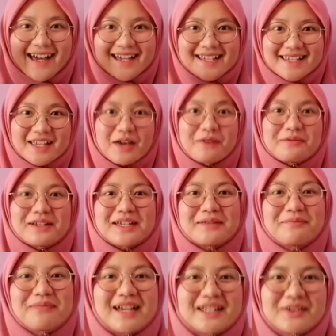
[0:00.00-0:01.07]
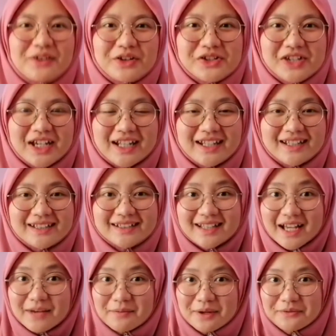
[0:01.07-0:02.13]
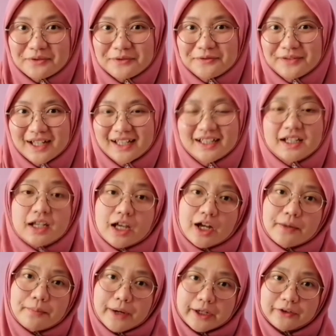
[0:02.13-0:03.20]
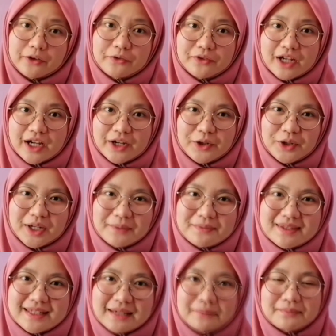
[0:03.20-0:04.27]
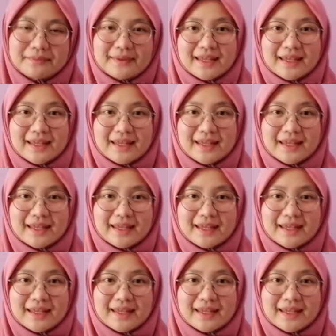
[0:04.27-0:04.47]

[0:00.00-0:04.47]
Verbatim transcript: guys, welcome back to our channel. I'm Afifa, I'm part of AIOHub team.